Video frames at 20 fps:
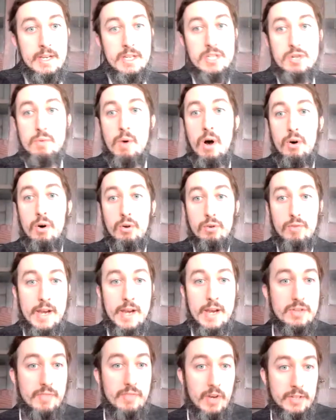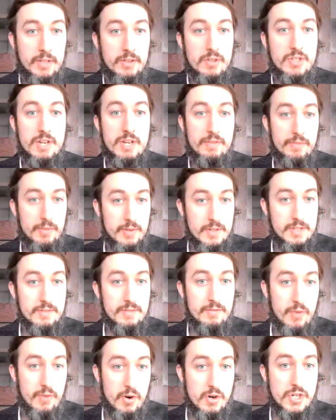to a whole range of other different
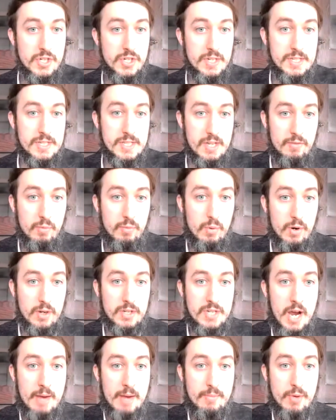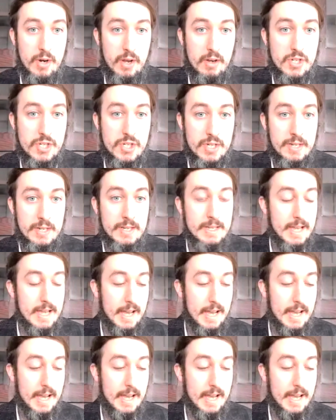versions of work time reduction.